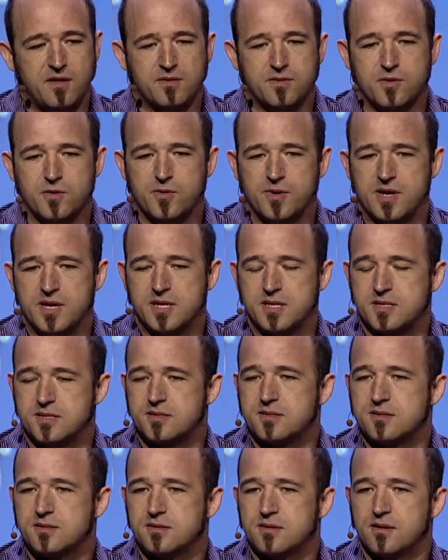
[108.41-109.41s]
there
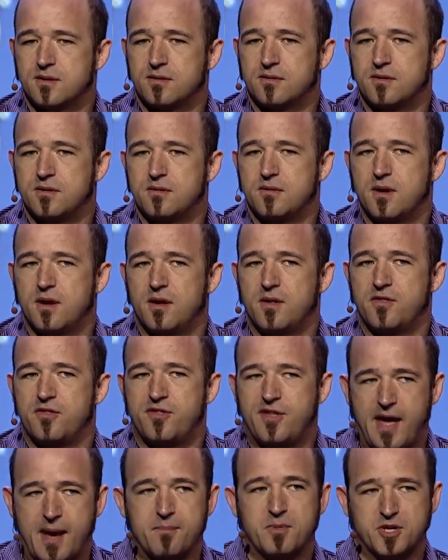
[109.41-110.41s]
is
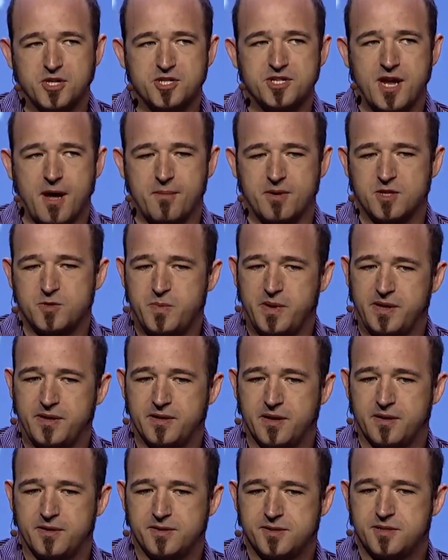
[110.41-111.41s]
that much damage being
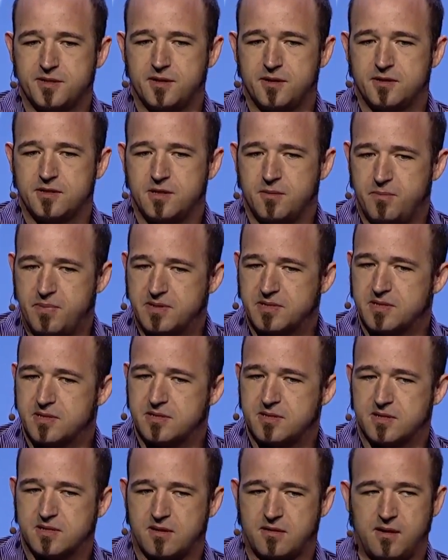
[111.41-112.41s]
done to
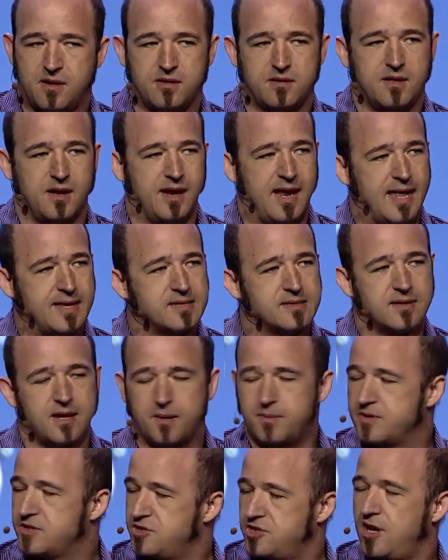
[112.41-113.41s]
businesses. I think the
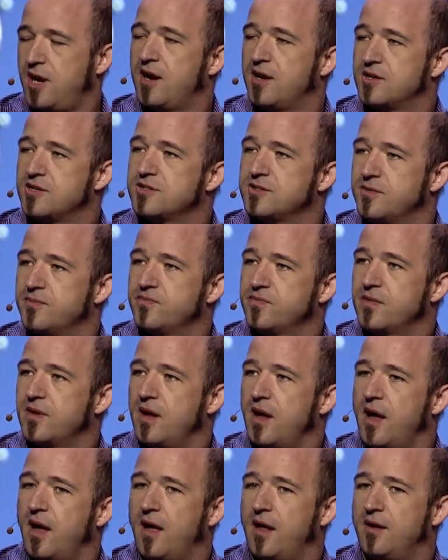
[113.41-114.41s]
landscape has changed.
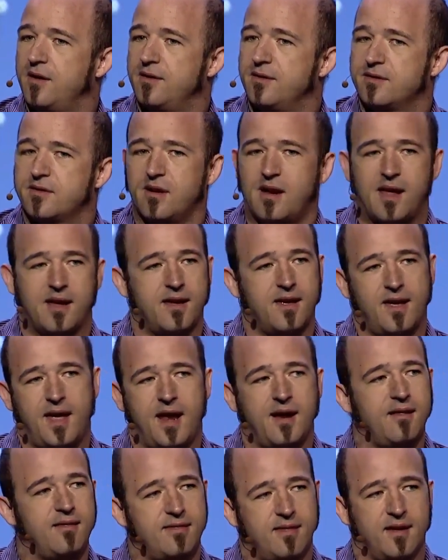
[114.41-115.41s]
And like
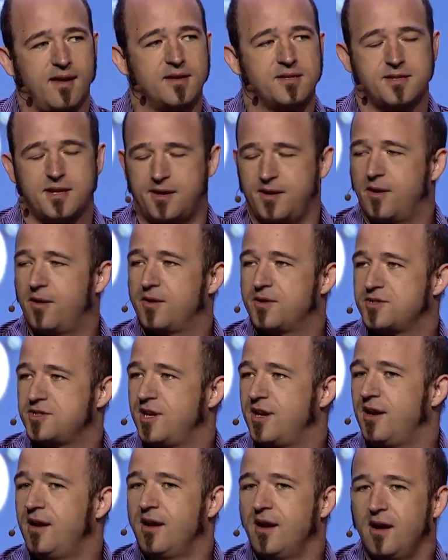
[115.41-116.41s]
anything in
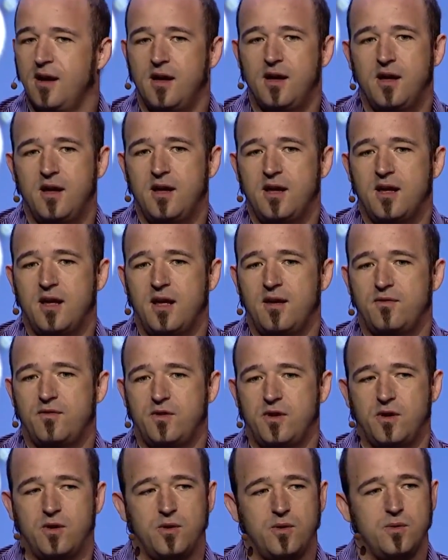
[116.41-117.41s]
technology, if
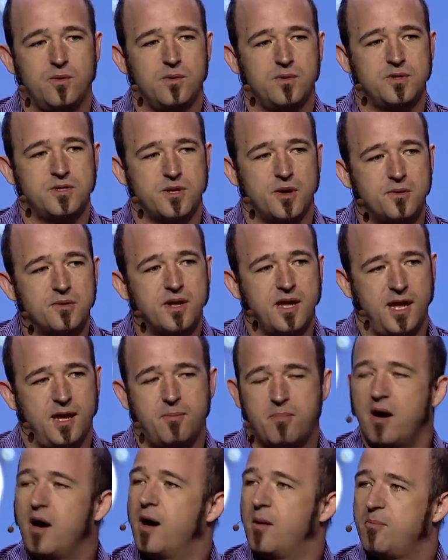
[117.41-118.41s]
you don't
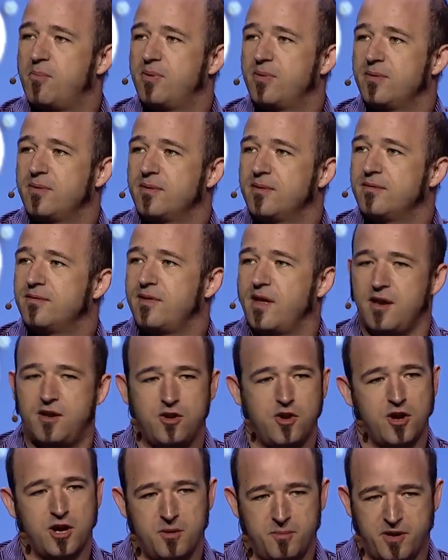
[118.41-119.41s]
keep up, then
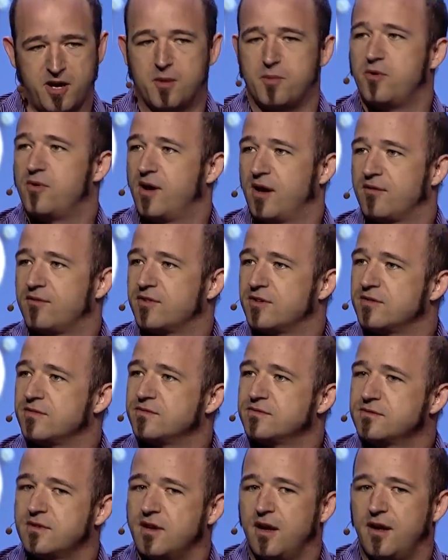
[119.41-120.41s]
you're going to become irrelevant.
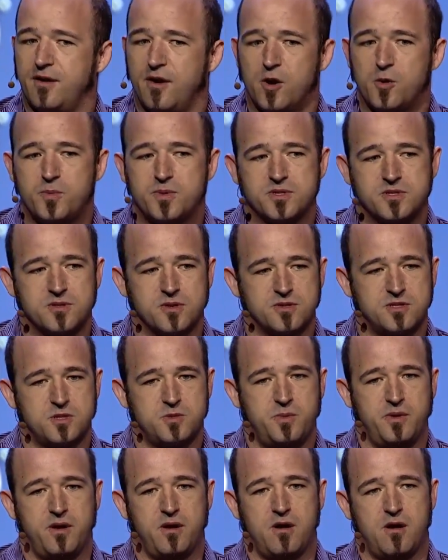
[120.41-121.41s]
And open source has
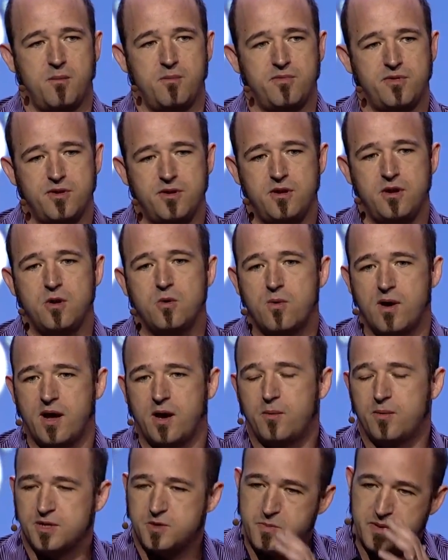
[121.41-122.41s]
become the new way
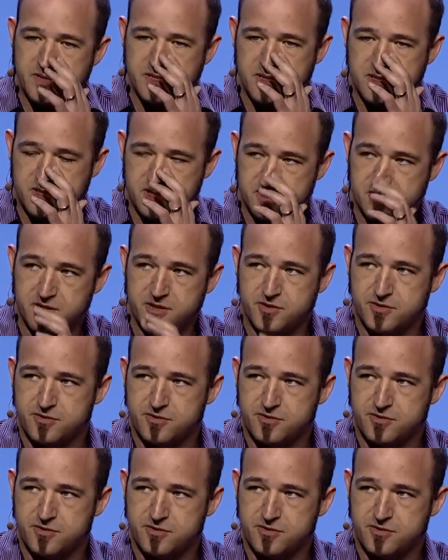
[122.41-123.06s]
in which businesses can